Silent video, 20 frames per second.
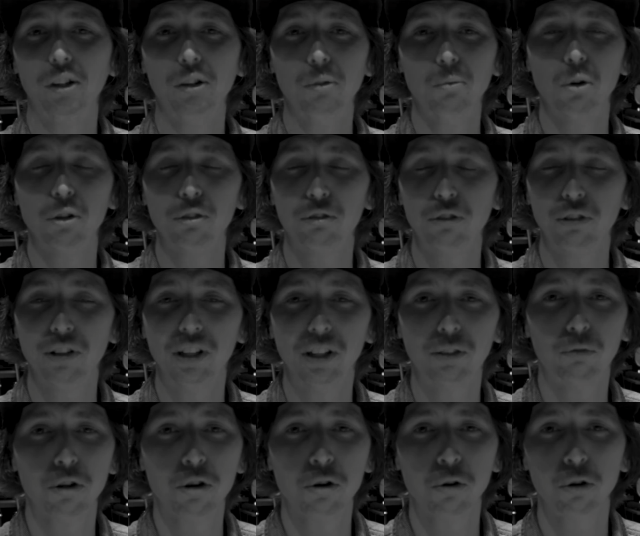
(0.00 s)
Once you hit
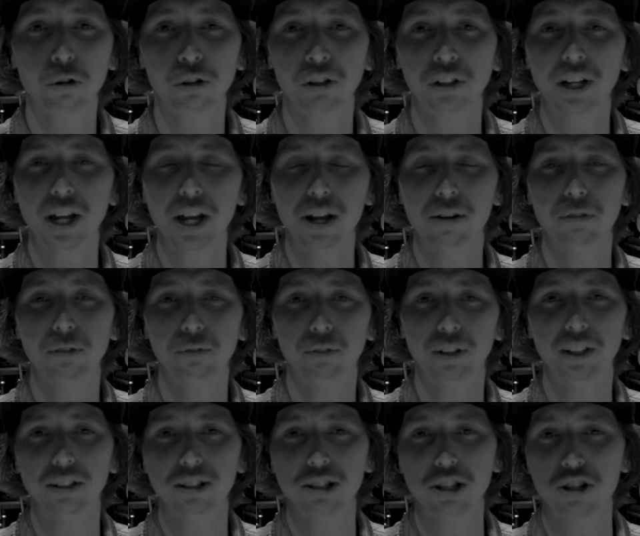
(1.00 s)
record,
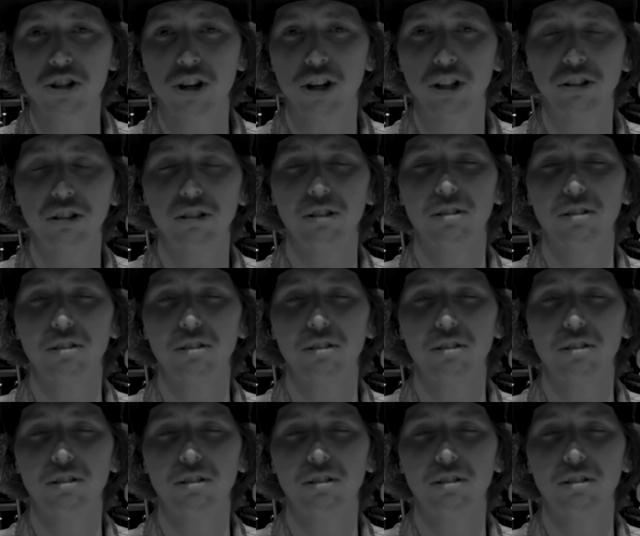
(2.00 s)
everything is a shot.